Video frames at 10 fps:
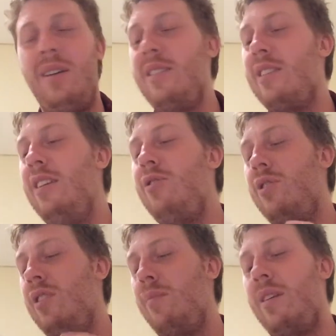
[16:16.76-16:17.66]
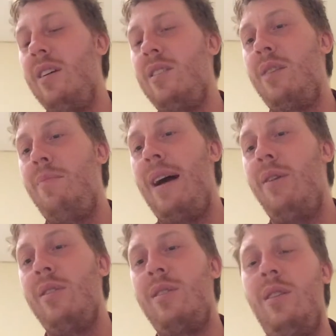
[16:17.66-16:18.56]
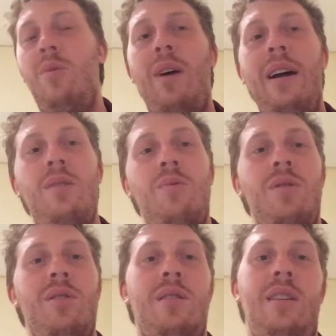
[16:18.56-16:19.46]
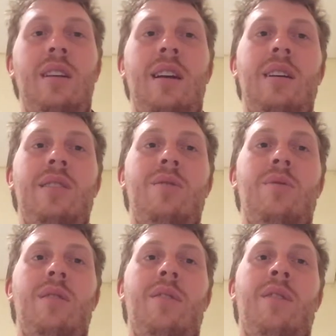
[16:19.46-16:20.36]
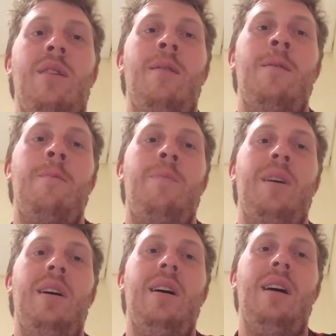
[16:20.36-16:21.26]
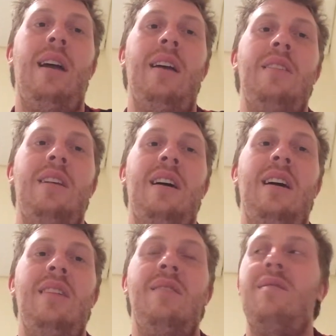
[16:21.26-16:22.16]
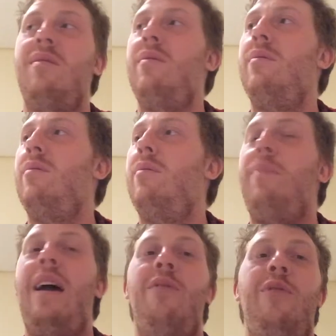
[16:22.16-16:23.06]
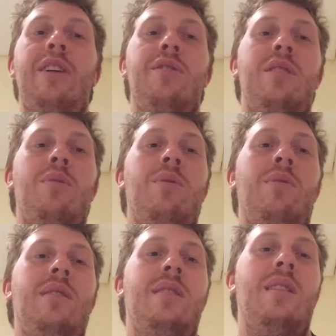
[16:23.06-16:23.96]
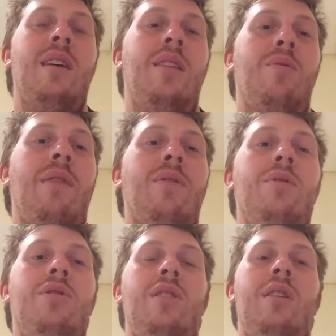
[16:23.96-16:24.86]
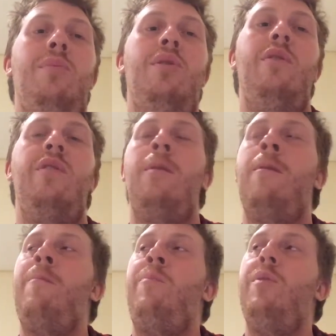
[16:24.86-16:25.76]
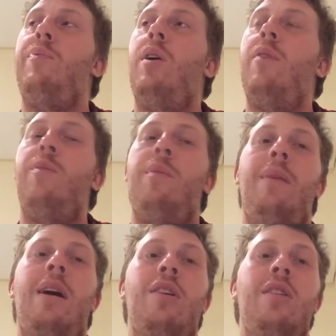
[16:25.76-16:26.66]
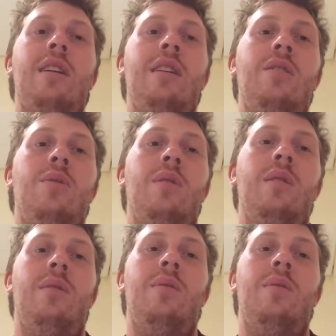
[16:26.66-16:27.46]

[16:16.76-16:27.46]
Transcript: It's interesting because the Maoists in the West were seen as sort of anti-bad figures. They were the ones that led the revolution that moved Nepal from a monarchy to a